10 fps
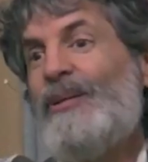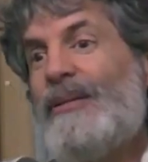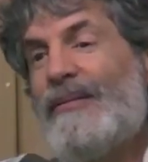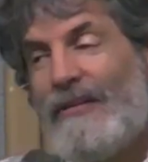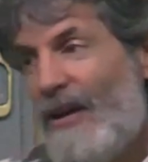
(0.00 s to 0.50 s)

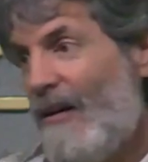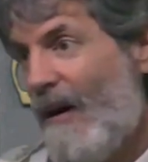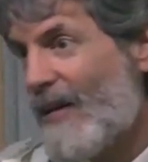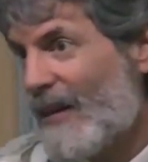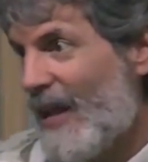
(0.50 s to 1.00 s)
was
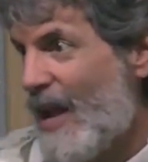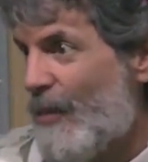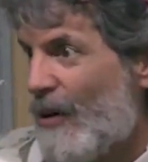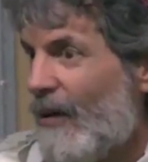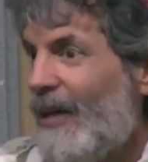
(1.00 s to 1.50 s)
hard
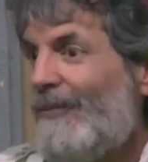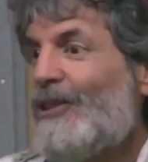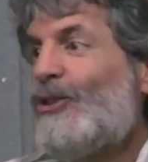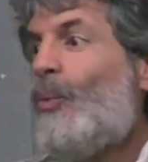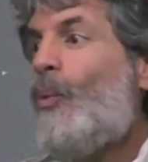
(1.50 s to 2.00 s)
labor. Even just to